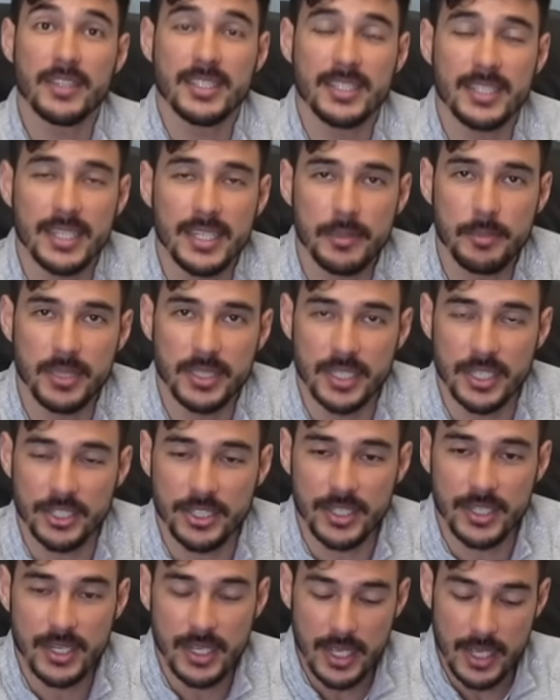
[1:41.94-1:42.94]
a seated
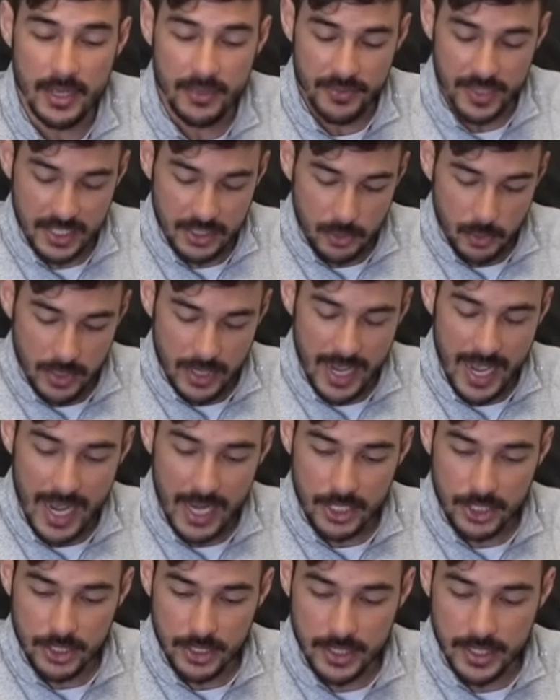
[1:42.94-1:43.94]
position, this one
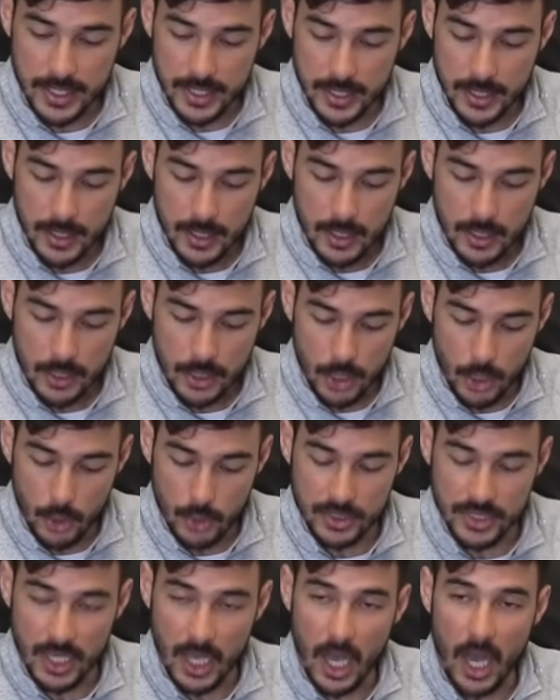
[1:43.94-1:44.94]
actually
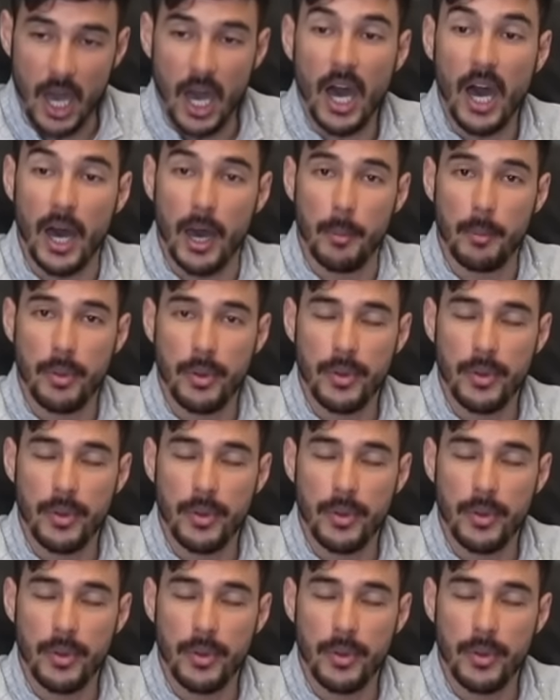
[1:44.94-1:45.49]
goes up.